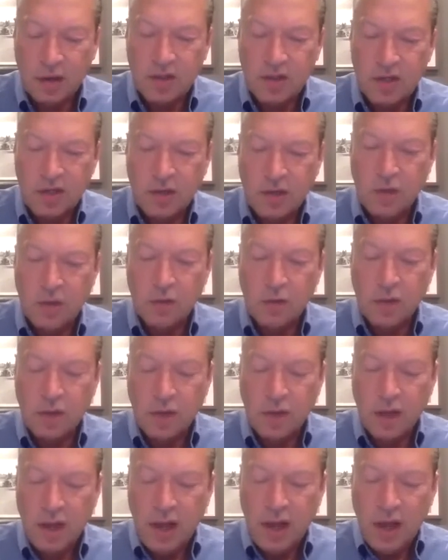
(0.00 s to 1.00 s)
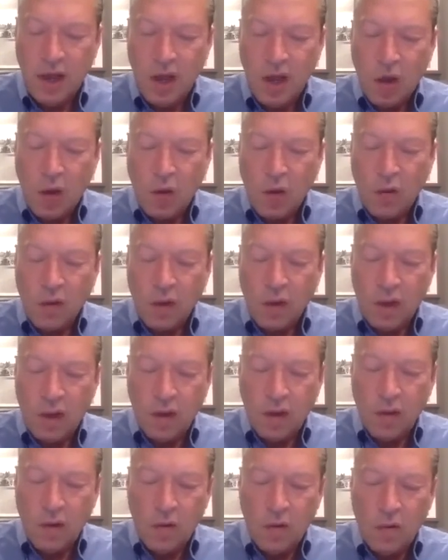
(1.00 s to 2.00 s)
tell you
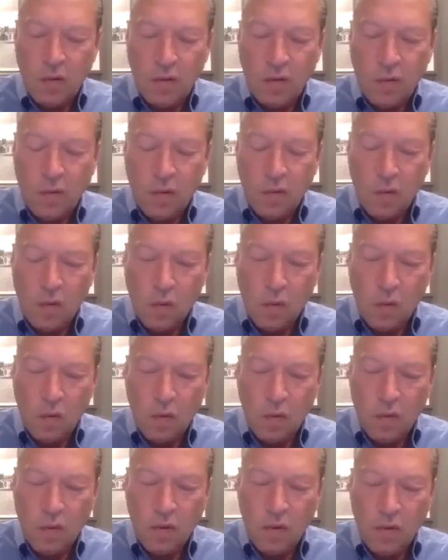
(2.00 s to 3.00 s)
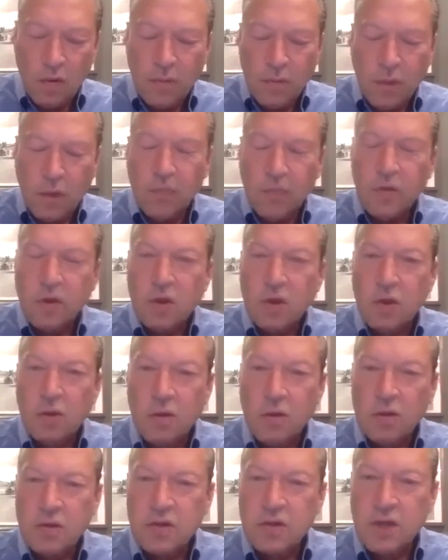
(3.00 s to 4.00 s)
that both
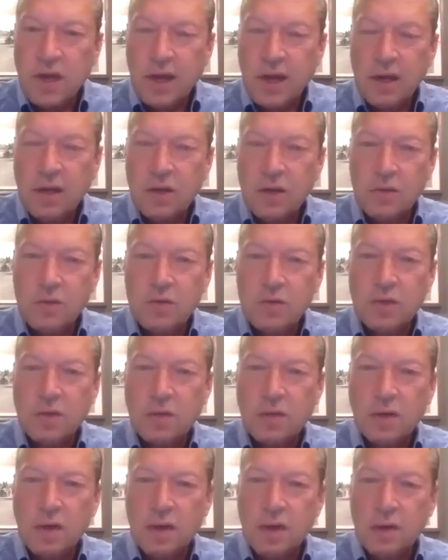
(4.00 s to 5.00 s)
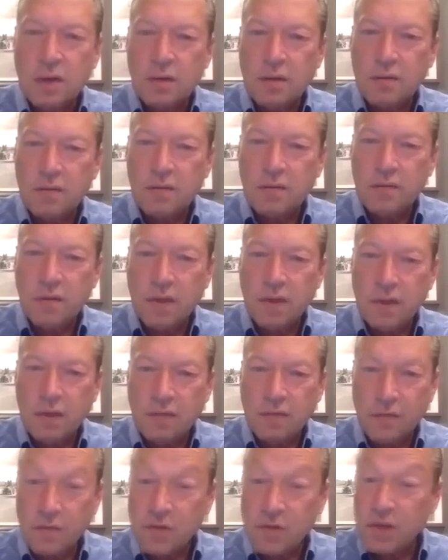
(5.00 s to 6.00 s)
the CIA coups
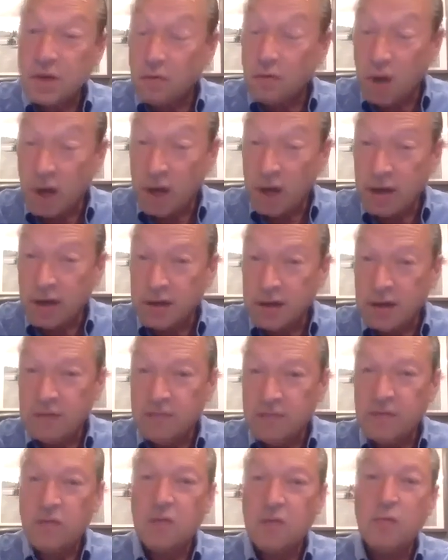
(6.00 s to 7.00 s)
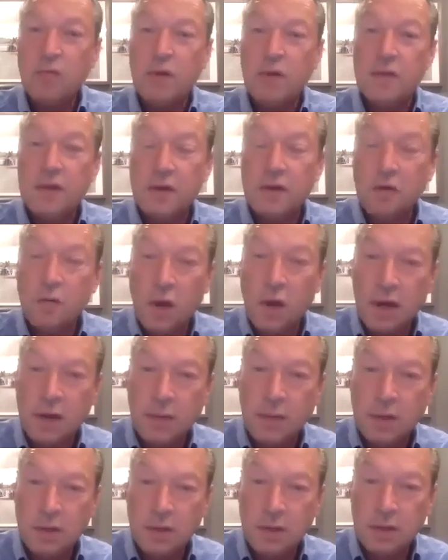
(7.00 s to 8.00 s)
first in Iran in 1953 and then
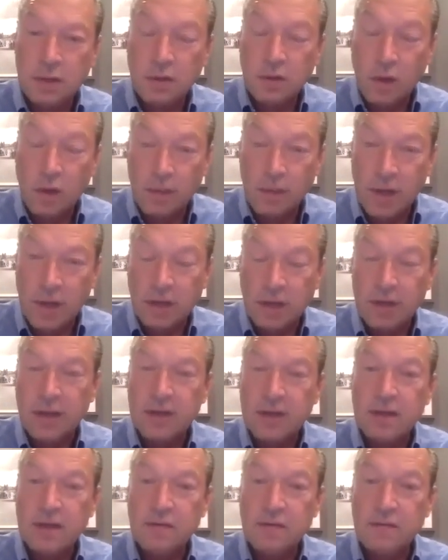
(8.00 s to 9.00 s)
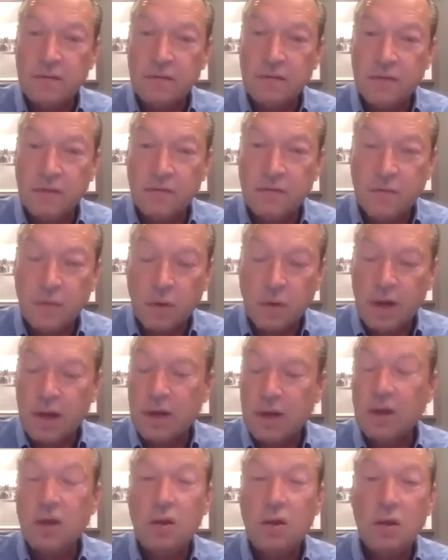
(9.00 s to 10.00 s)
Guatemala in 1954
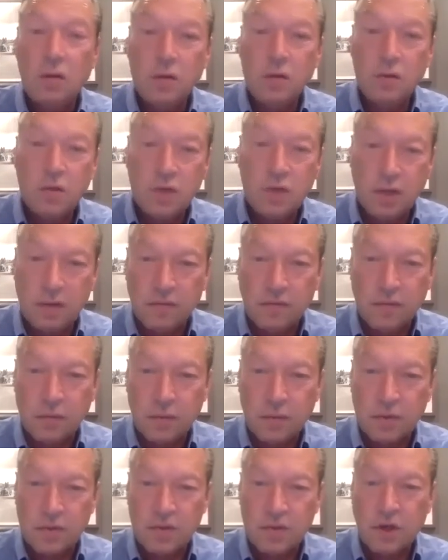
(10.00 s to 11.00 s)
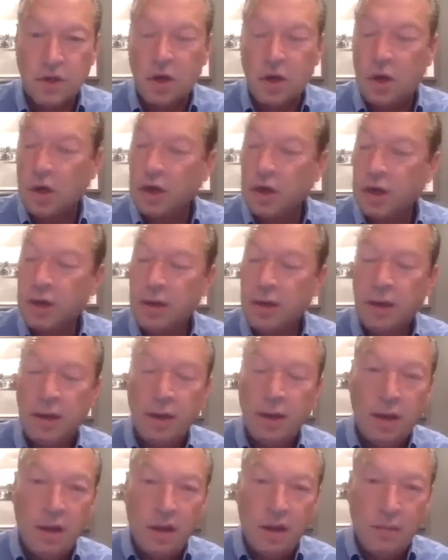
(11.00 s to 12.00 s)
had a huge influence on
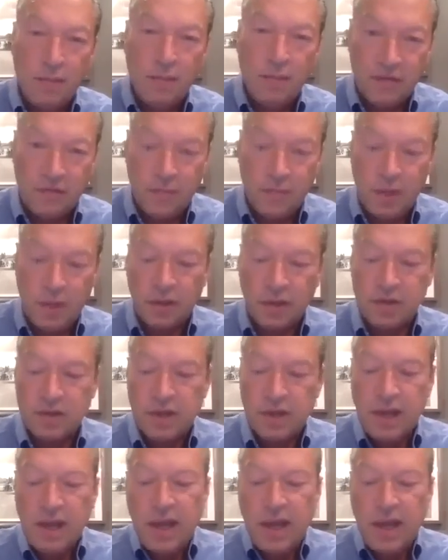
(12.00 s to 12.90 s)
Bay of Pigs.